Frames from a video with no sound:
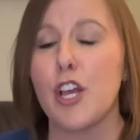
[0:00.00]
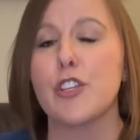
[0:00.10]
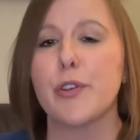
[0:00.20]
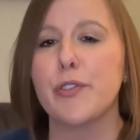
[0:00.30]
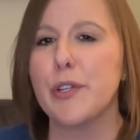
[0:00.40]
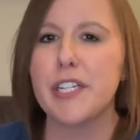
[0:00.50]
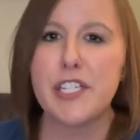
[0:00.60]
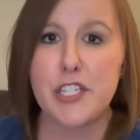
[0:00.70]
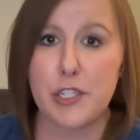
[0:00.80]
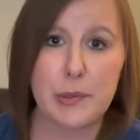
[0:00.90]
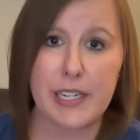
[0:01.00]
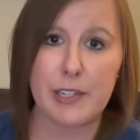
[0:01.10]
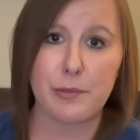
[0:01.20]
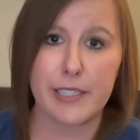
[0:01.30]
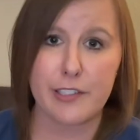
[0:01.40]
So if you didn't do any
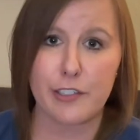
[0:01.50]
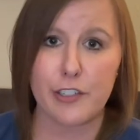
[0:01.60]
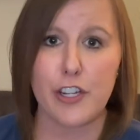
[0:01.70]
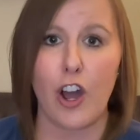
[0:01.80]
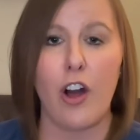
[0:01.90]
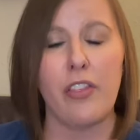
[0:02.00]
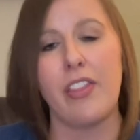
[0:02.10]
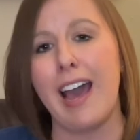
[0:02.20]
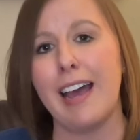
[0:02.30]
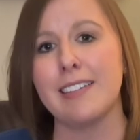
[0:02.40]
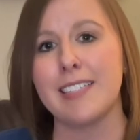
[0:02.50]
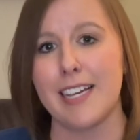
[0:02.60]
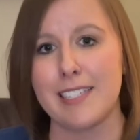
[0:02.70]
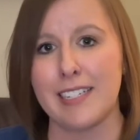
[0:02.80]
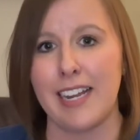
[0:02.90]
research on that
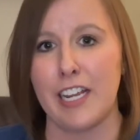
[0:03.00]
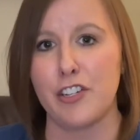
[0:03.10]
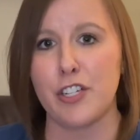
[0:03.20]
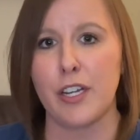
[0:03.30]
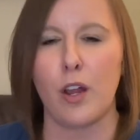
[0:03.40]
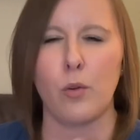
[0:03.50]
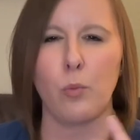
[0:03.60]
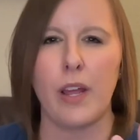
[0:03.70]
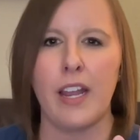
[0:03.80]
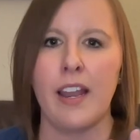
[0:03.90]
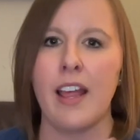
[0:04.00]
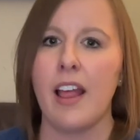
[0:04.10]
destination, on when